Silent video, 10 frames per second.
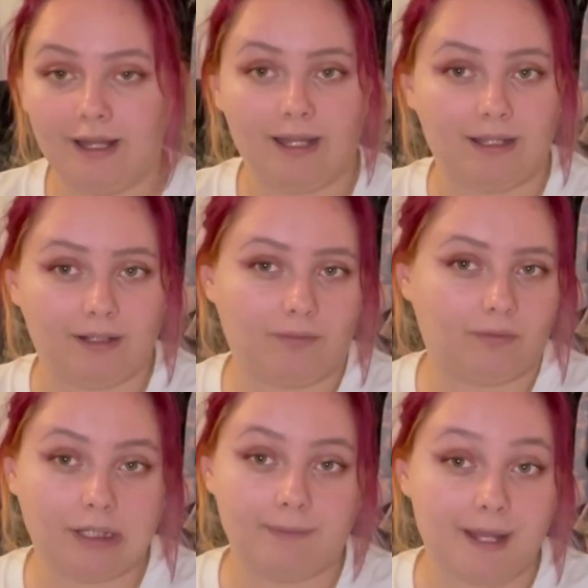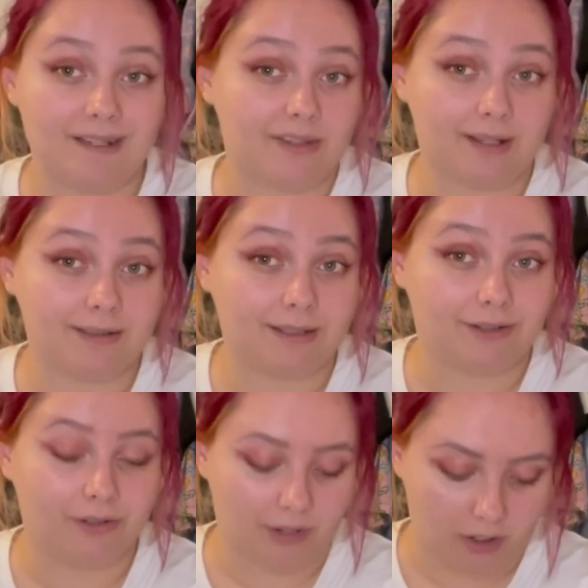It didn't really make sense to
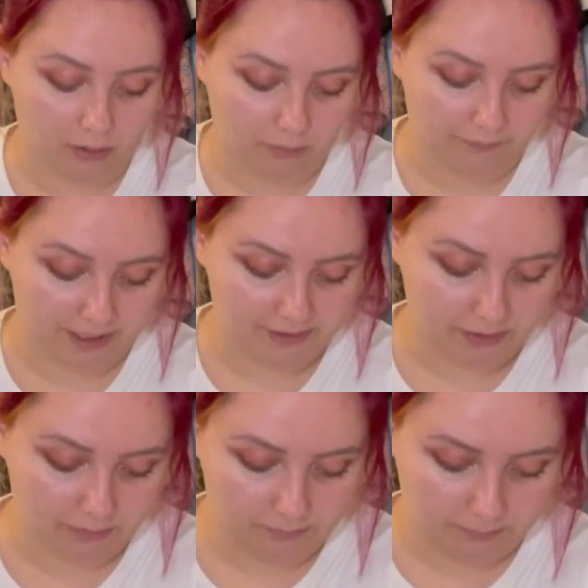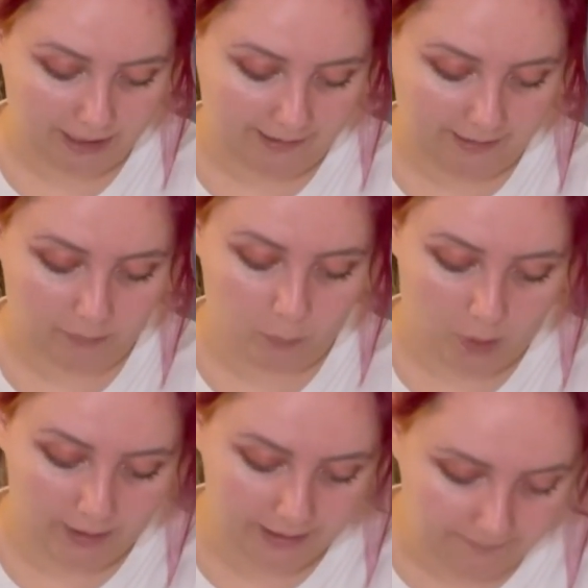do the whole face blackout
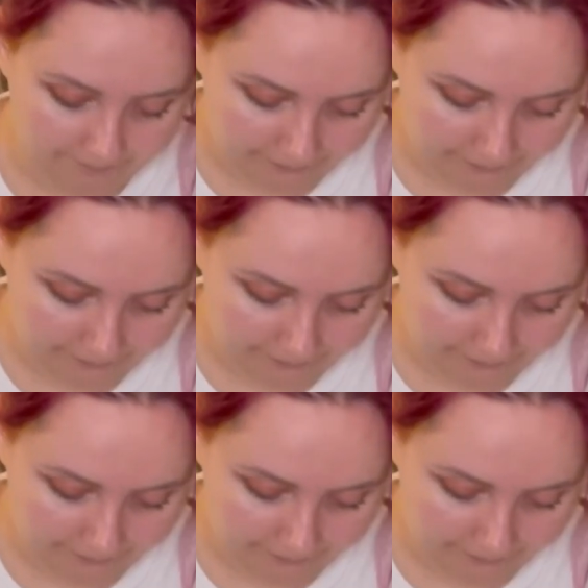white,